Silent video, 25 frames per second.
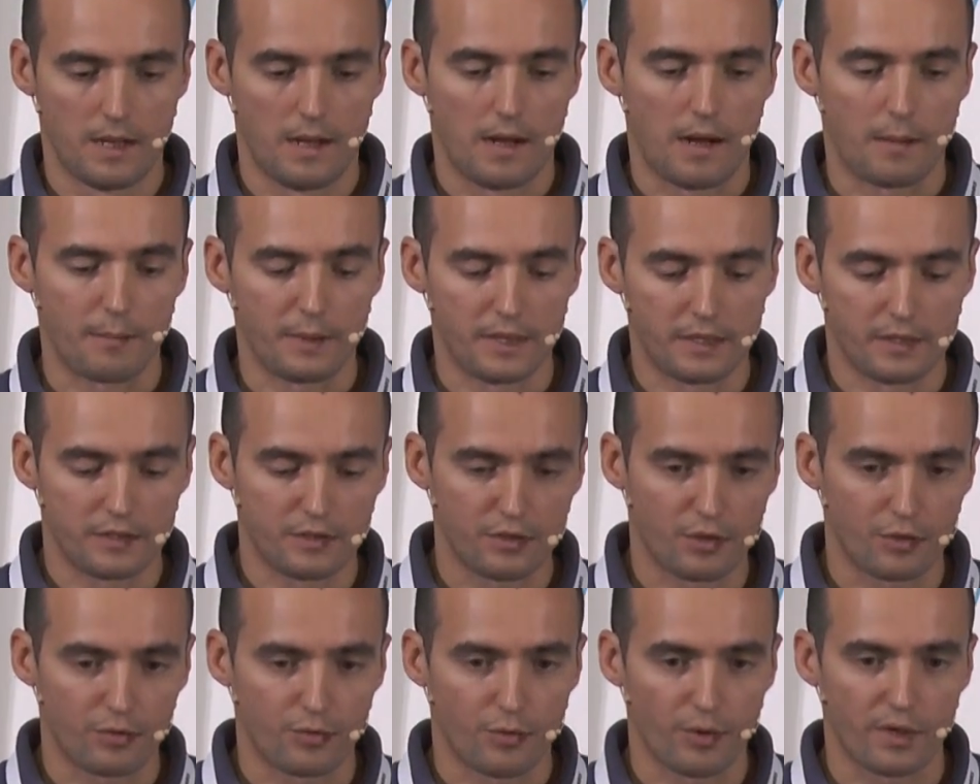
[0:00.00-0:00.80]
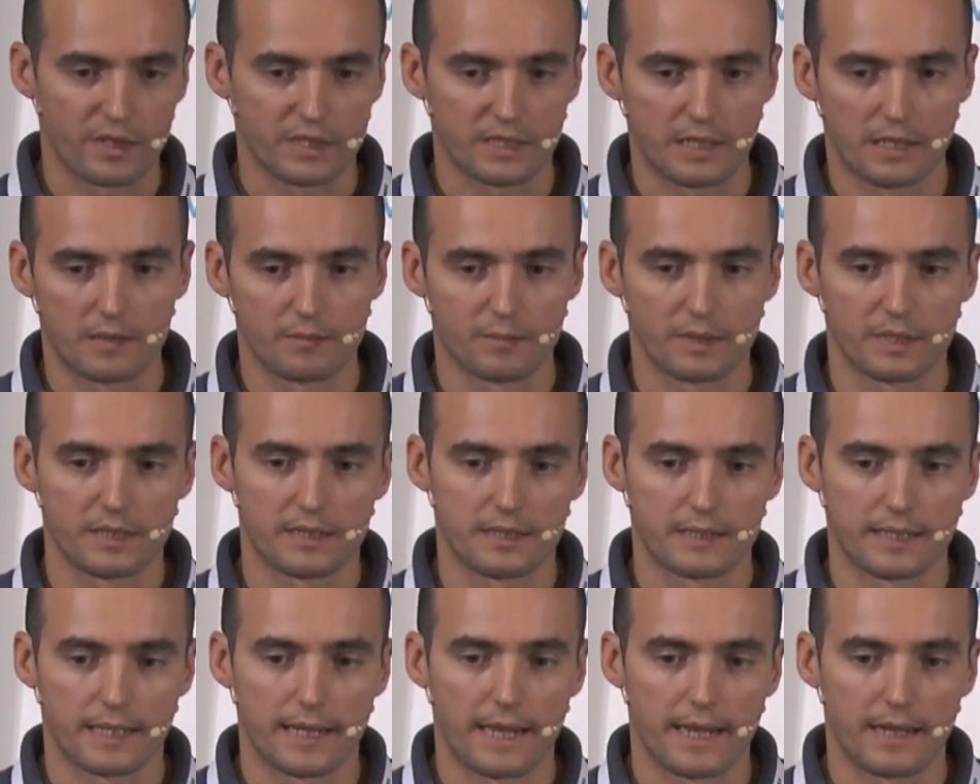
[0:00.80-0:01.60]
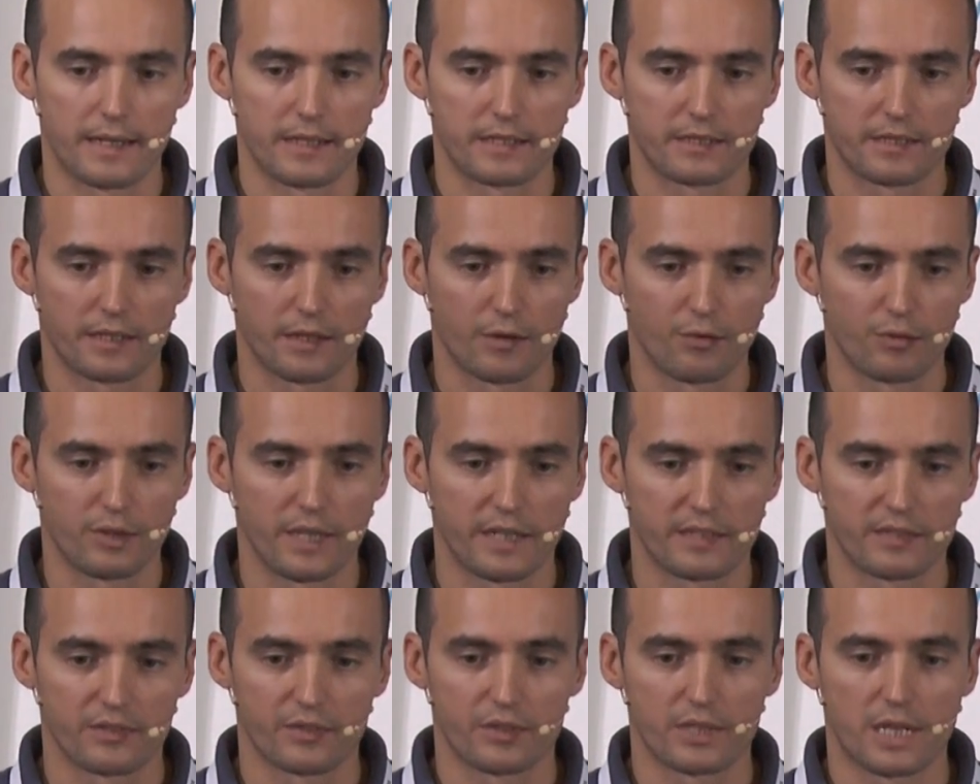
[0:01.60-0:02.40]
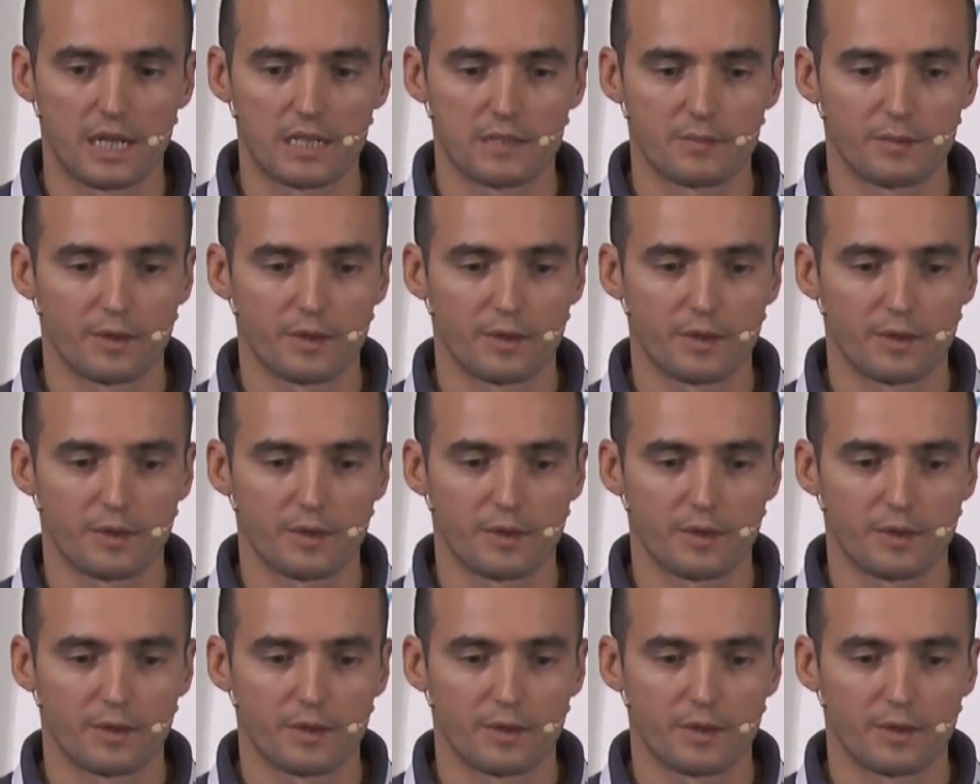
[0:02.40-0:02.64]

I mean, it's not rocket science, but again, it's a good exercise